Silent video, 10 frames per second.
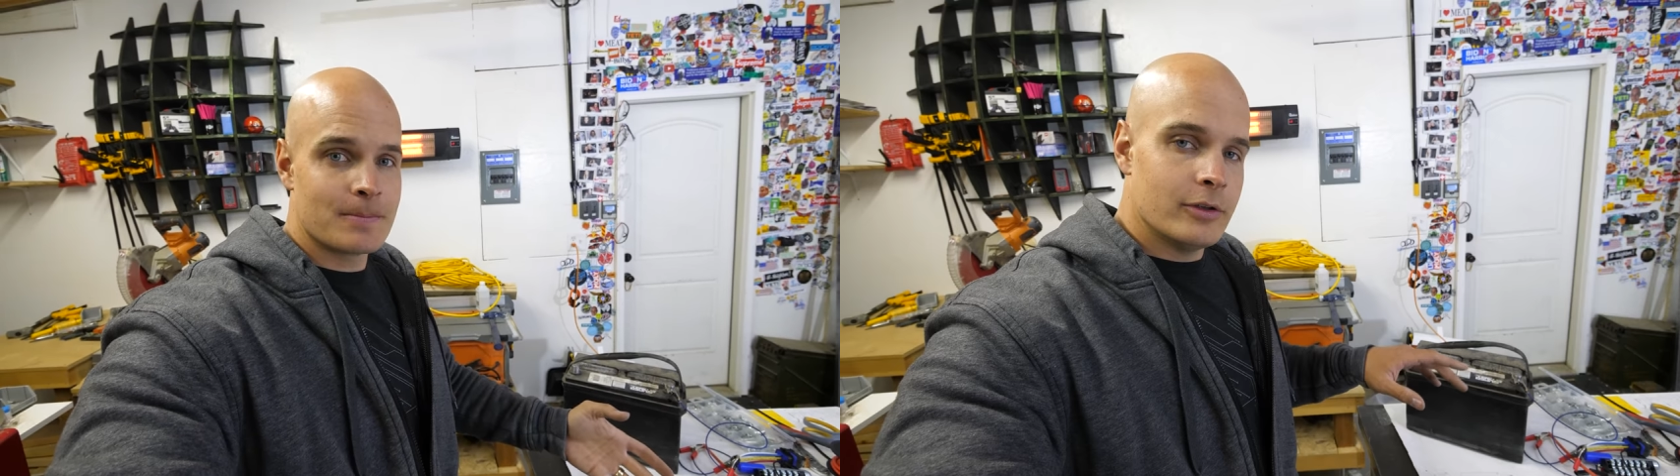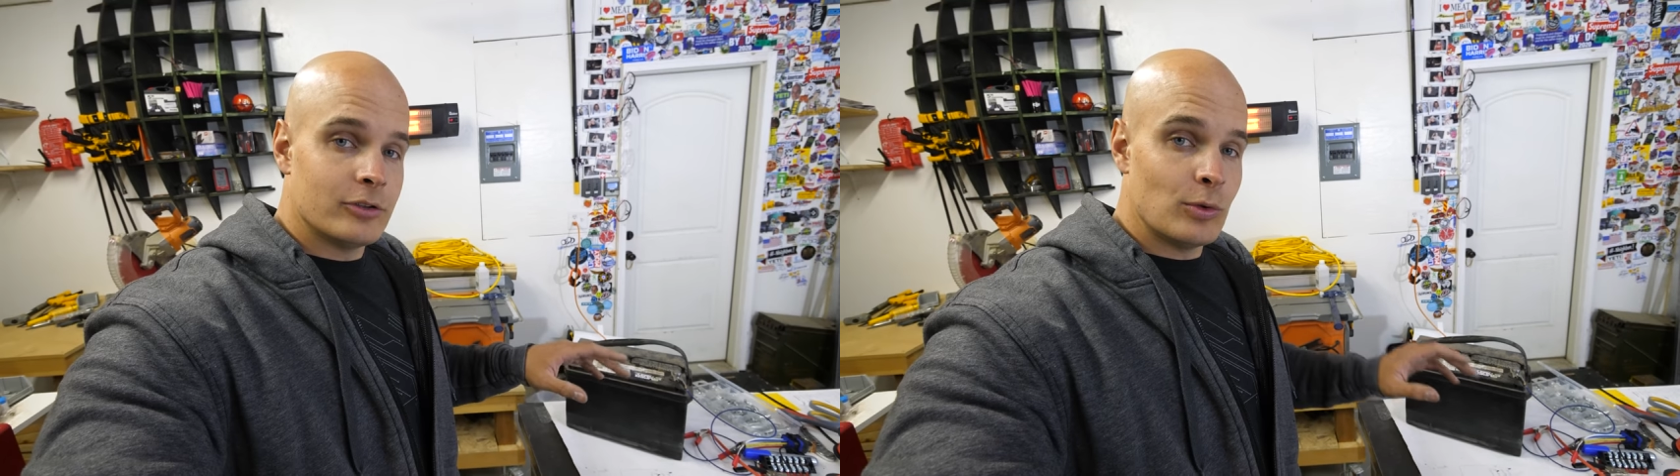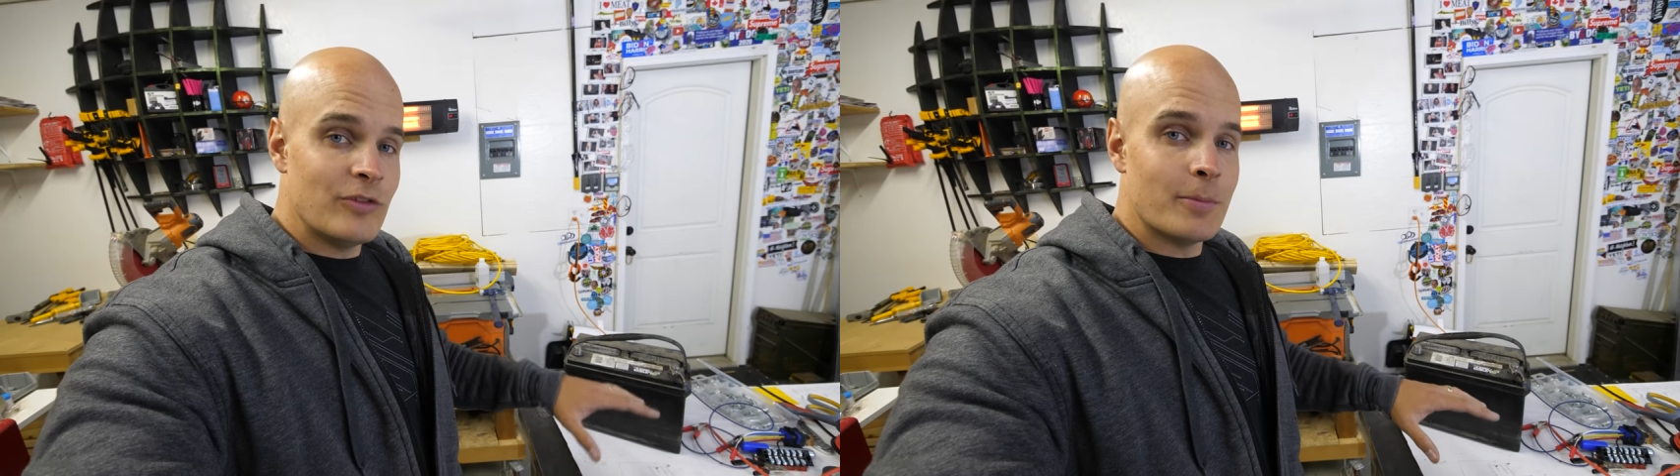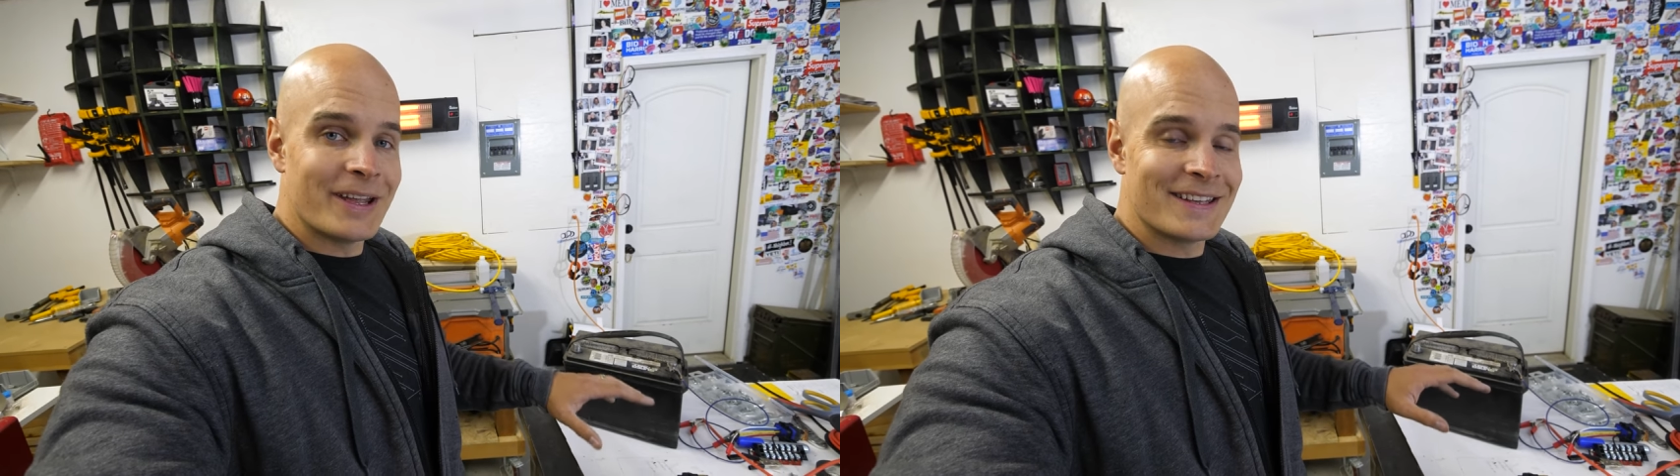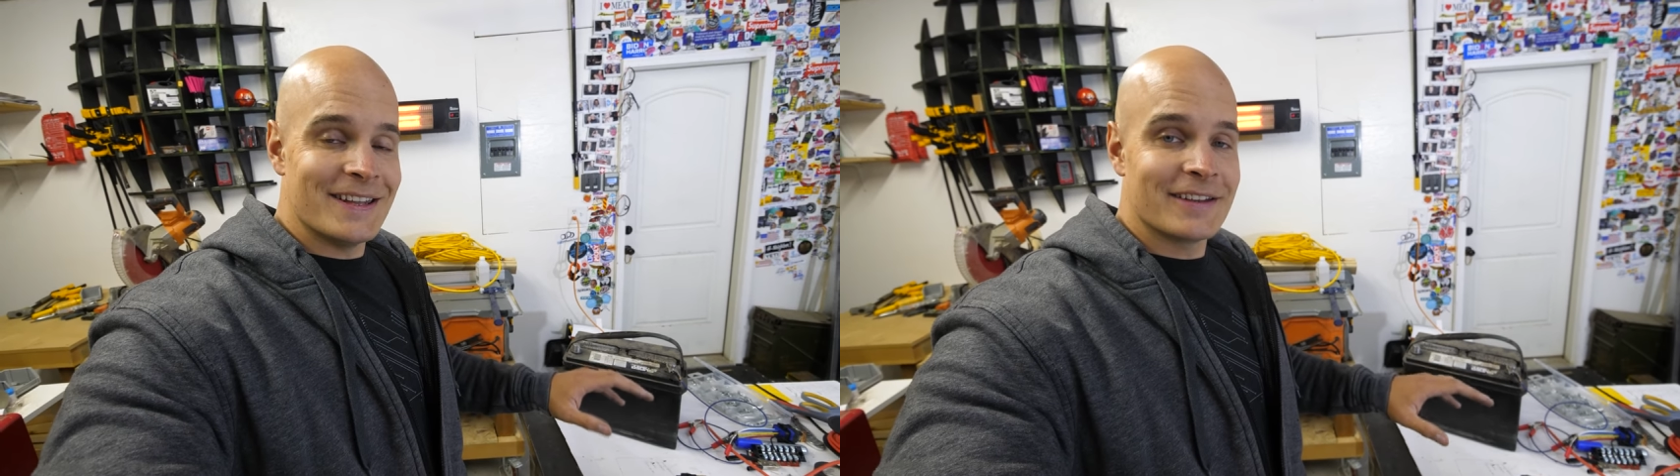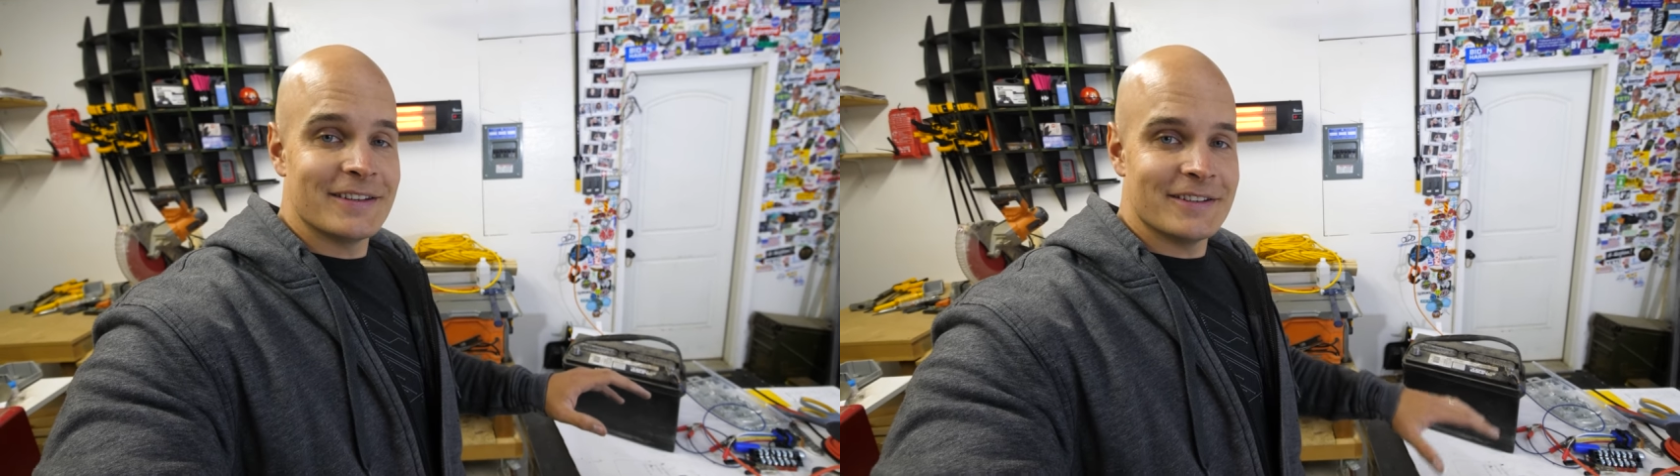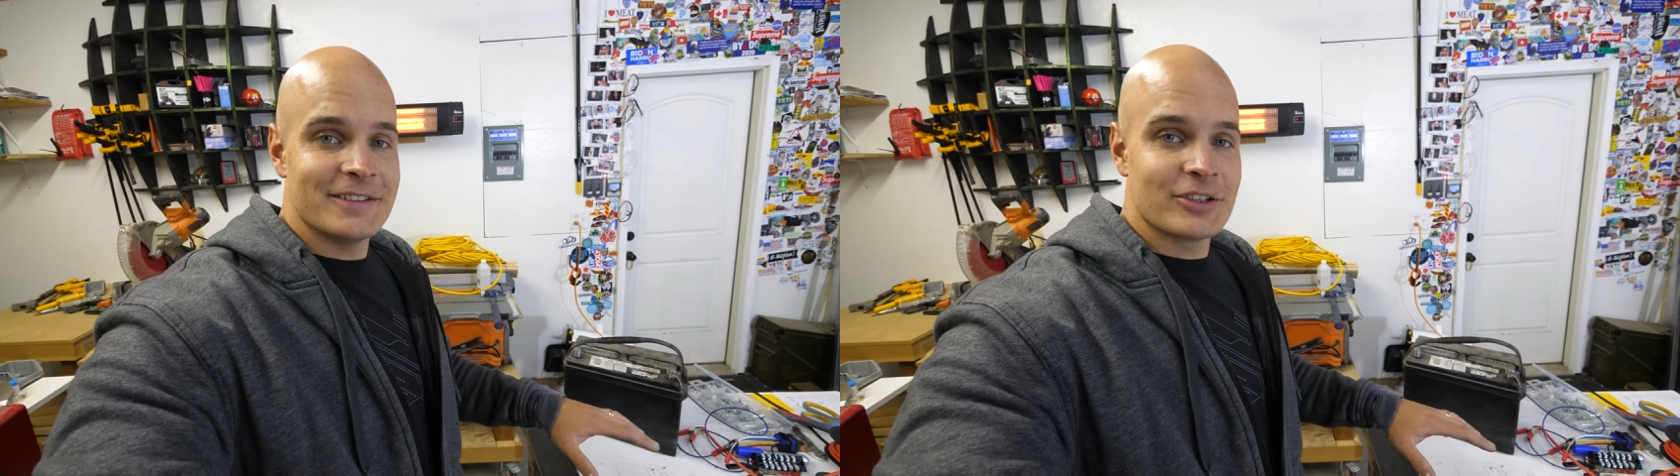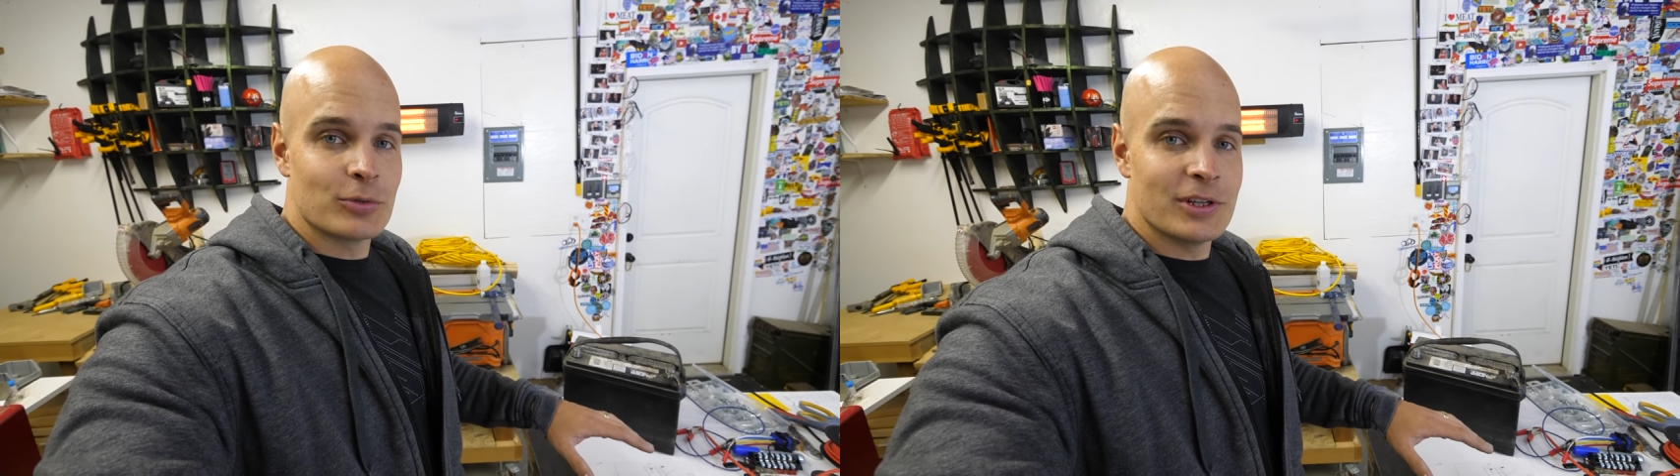So even by connecting
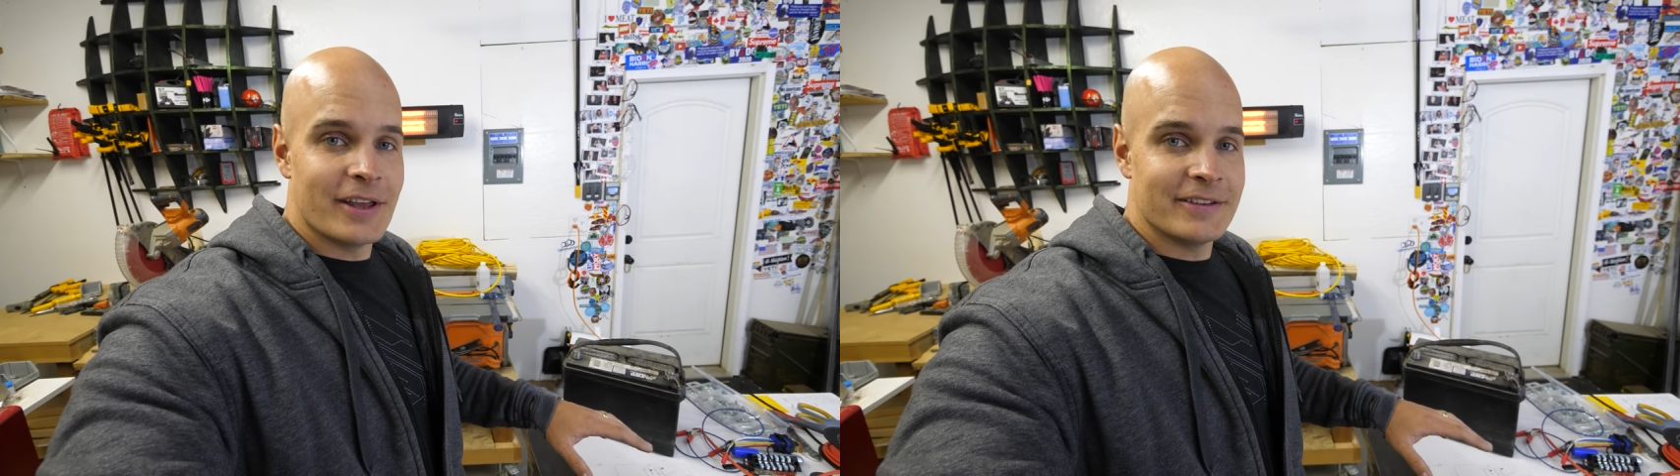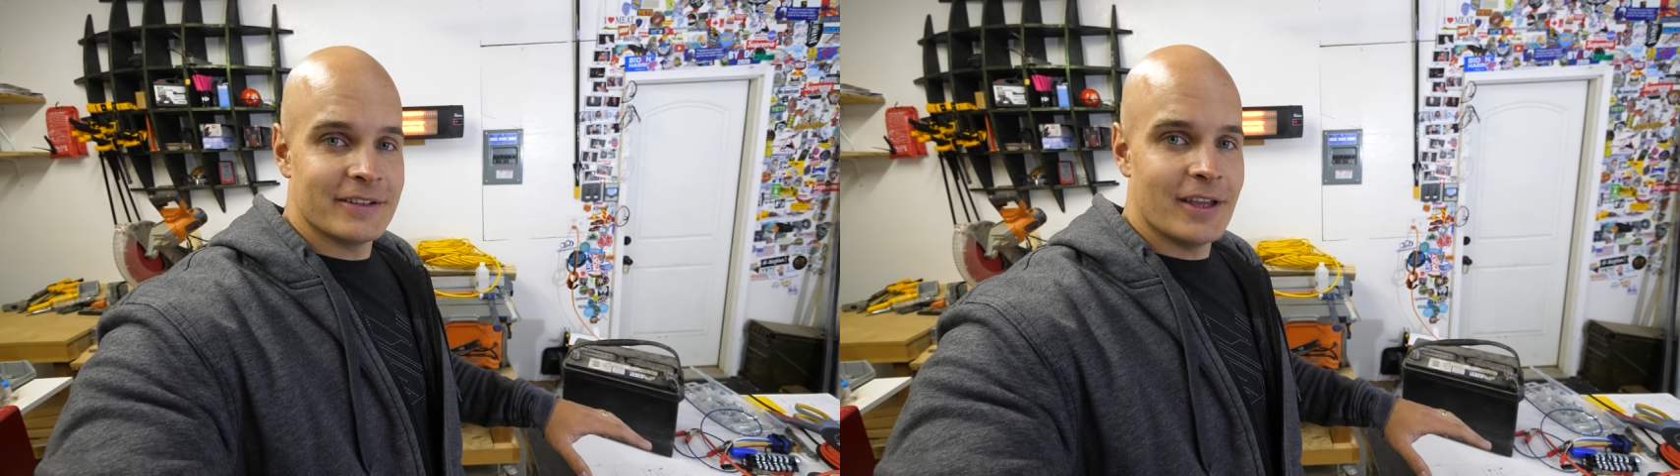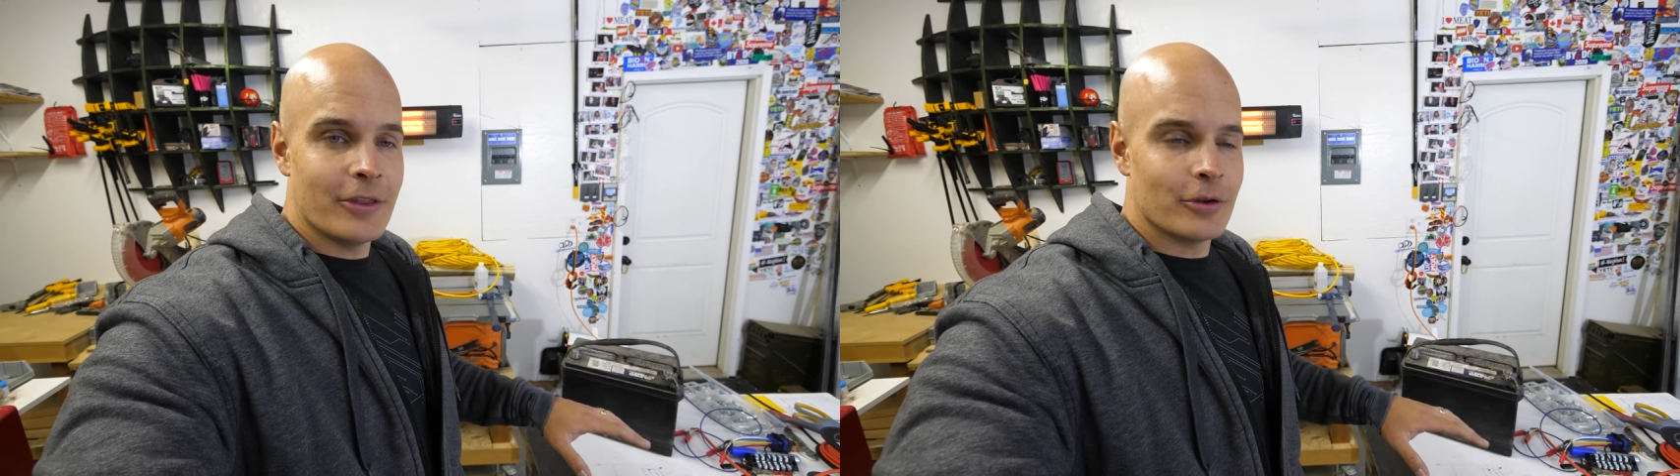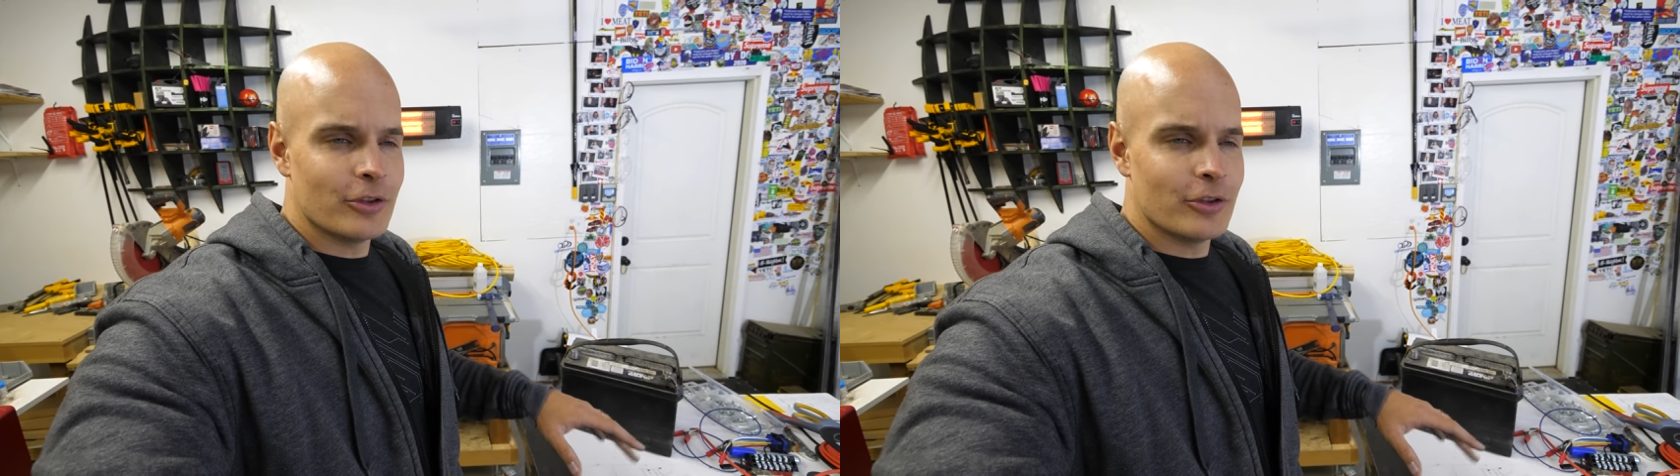six relays together,